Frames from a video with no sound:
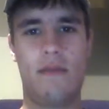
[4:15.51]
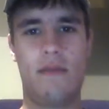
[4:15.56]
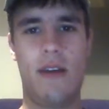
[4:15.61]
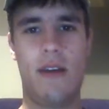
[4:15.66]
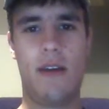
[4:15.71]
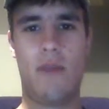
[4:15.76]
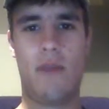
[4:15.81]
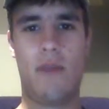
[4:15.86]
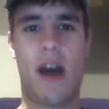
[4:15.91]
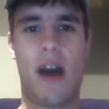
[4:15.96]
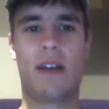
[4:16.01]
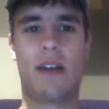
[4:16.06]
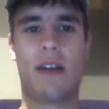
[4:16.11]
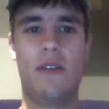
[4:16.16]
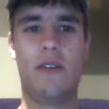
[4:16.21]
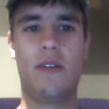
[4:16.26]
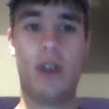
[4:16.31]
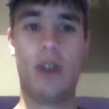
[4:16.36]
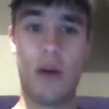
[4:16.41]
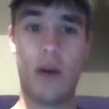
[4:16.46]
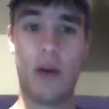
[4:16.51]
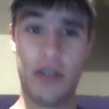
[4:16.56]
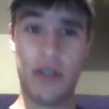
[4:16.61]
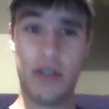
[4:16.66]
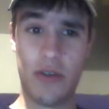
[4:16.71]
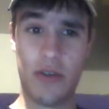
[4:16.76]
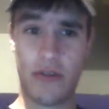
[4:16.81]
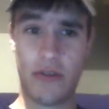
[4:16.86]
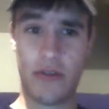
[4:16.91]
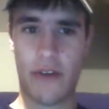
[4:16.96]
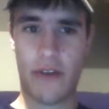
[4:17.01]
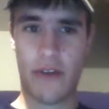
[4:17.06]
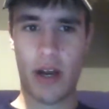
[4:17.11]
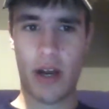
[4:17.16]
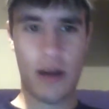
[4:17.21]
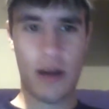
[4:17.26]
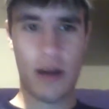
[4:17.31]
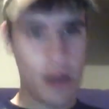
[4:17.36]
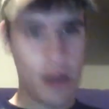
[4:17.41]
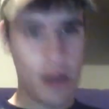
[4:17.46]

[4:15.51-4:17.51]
it packed, you can always use your finger.